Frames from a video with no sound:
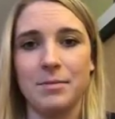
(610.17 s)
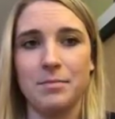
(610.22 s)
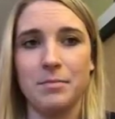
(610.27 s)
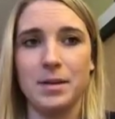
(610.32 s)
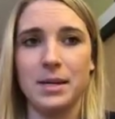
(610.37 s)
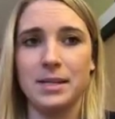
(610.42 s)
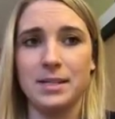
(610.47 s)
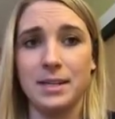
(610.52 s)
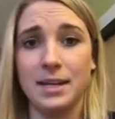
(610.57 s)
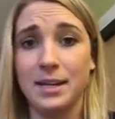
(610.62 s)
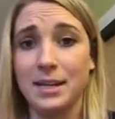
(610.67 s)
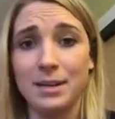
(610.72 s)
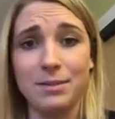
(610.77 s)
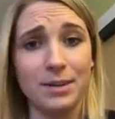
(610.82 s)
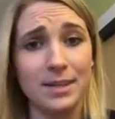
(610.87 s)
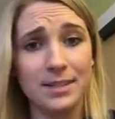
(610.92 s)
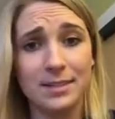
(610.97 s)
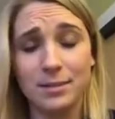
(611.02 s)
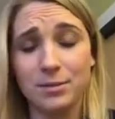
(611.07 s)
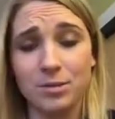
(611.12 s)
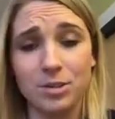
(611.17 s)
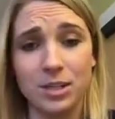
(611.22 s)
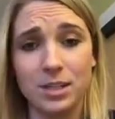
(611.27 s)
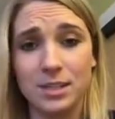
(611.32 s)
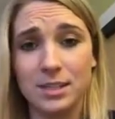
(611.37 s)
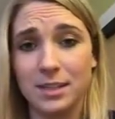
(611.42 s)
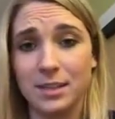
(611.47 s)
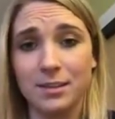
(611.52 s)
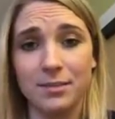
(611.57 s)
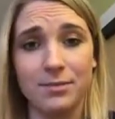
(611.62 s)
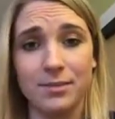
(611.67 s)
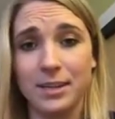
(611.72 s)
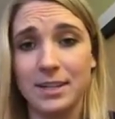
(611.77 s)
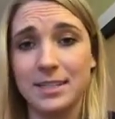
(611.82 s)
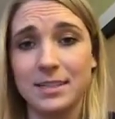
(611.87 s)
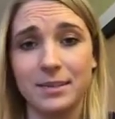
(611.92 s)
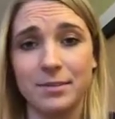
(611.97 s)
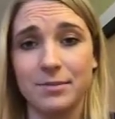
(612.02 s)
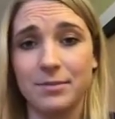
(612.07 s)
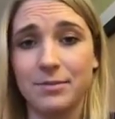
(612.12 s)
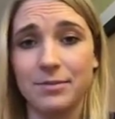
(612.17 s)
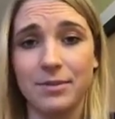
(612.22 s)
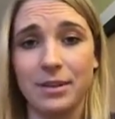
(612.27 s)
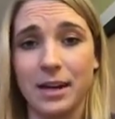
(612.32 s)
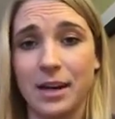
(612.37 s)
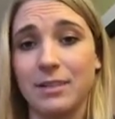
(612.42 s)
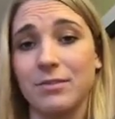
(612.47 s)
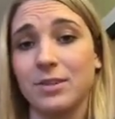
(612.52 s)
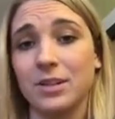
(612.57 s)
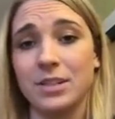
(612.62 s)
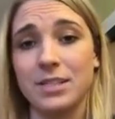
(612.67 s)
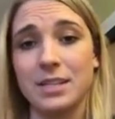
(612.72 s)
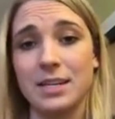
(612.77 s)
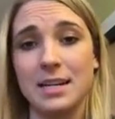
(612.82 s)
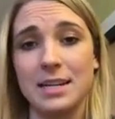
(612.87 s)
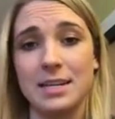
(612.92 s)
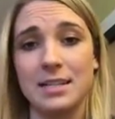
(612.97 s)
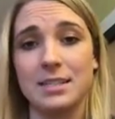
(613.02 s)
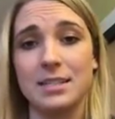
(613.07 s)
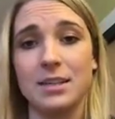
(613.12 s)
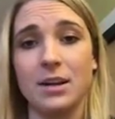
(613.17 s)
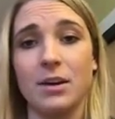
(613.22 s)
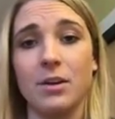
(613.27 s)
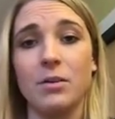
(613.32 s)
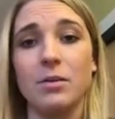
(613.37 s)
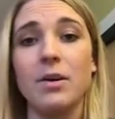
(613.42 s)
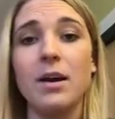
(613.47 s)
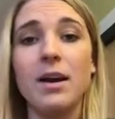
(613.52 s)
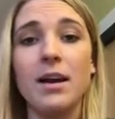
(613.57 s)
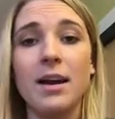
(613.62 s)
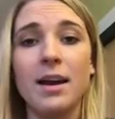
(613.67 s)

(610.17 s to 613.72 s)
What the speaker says: maintaining resolutions in the face of adversity. So